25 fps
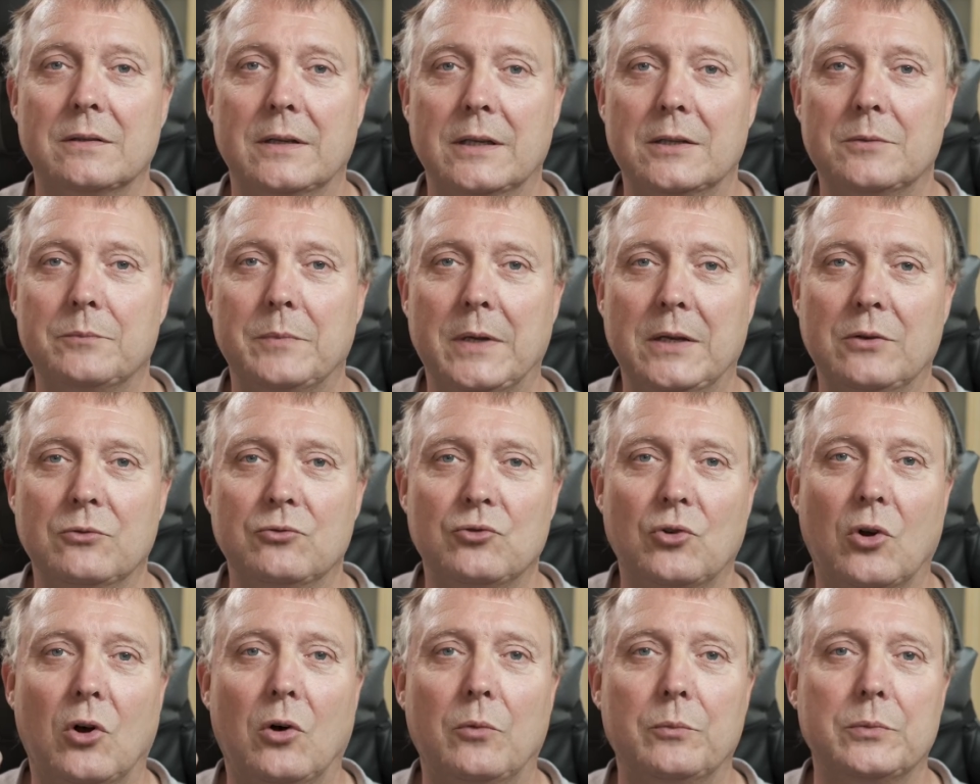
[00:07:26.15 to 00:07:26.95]
It's been
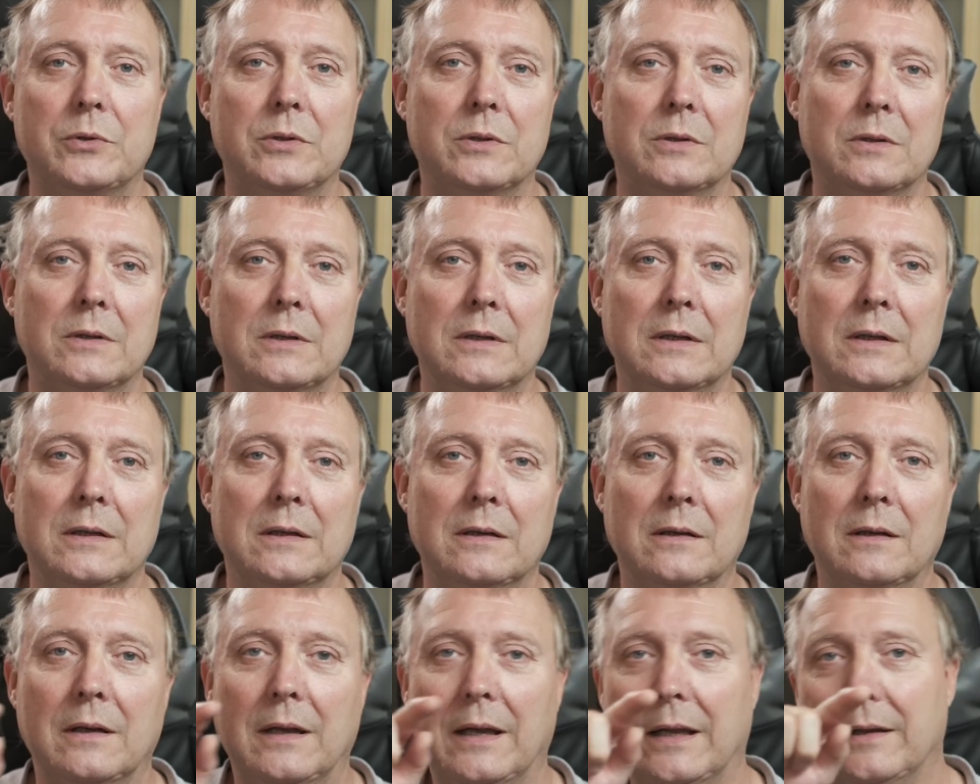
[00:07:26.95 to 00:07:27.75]
dropped
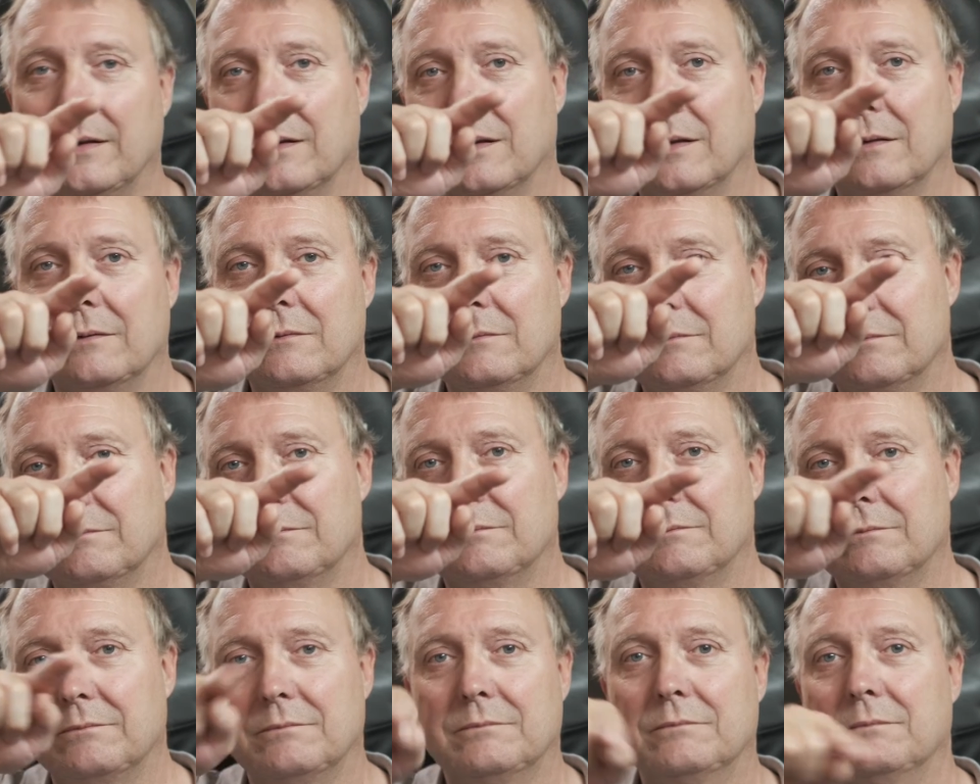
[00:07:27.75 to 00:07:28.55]
and
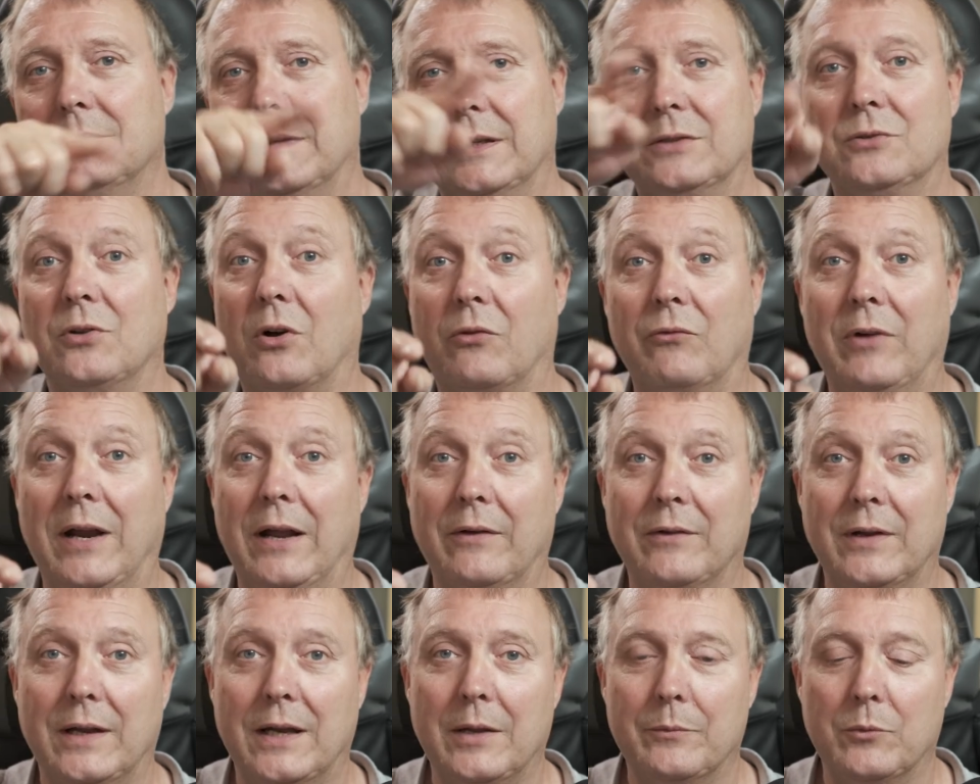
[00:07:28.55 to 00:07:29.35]
it's not
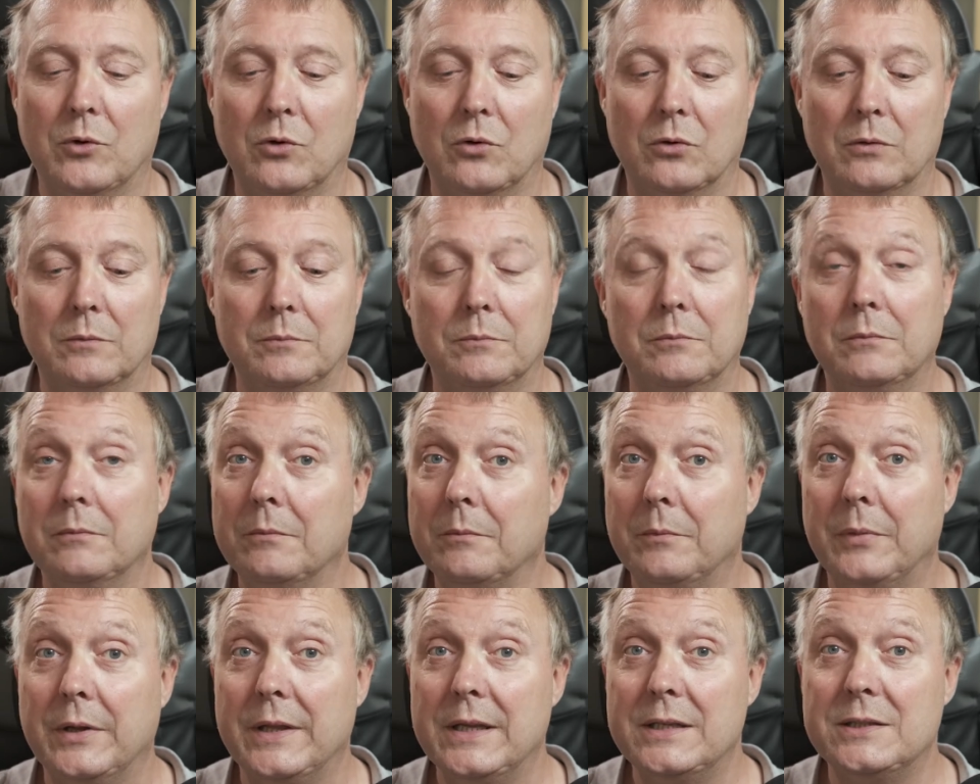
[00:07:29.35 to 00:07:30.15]
round anymore,
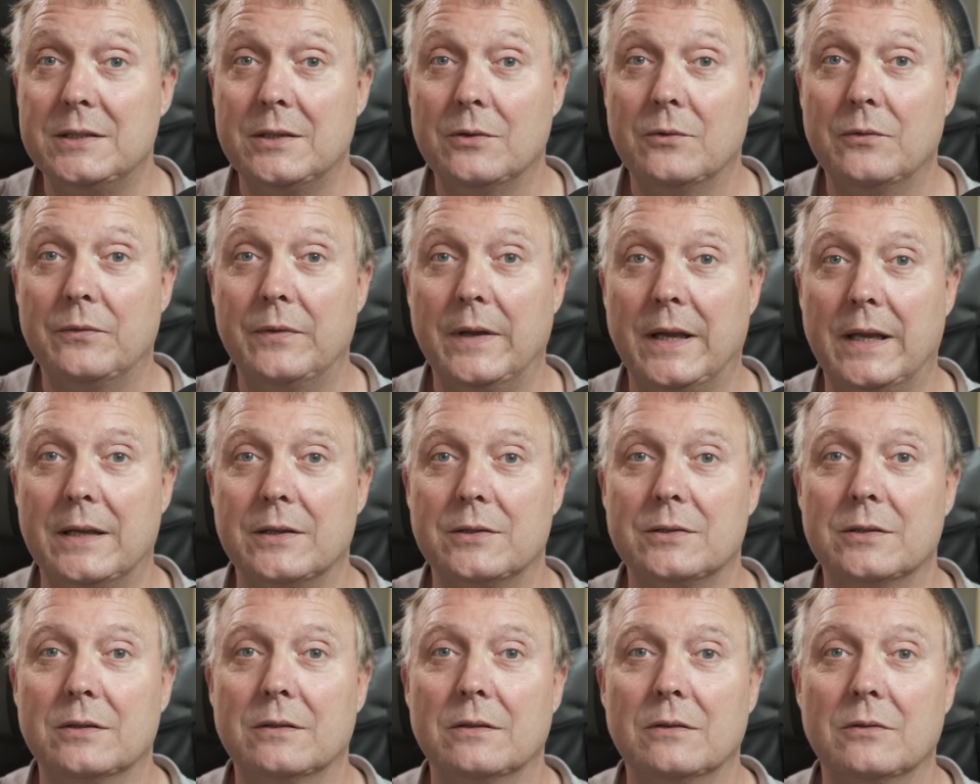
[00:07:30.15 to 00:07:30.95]
but this still
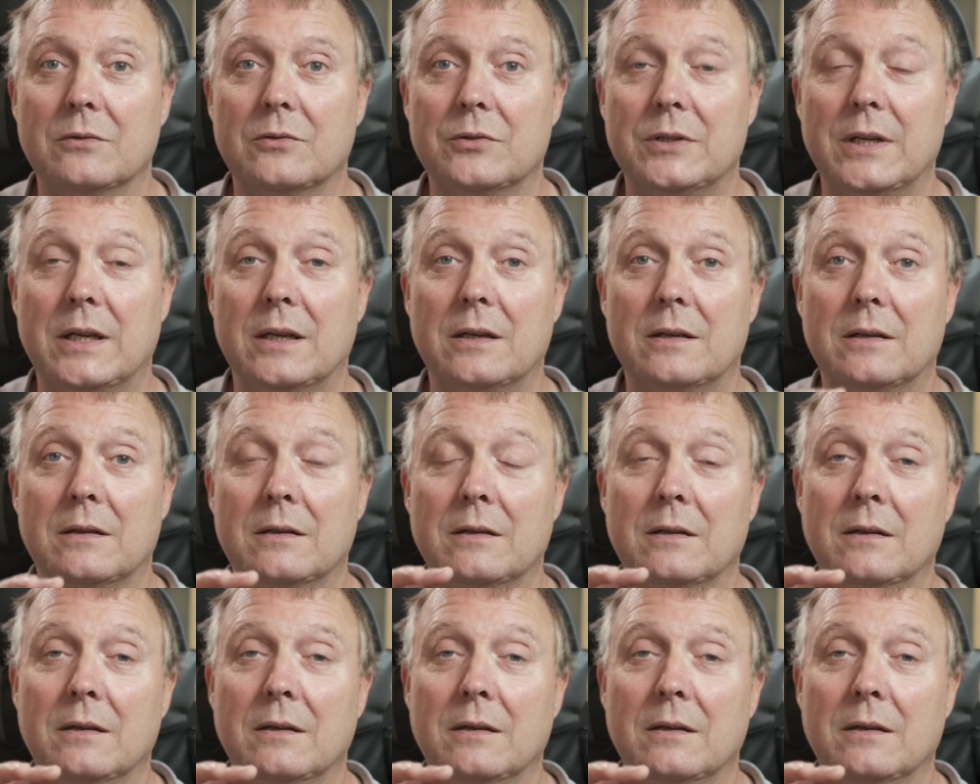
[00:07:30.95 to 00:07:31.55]
fits because it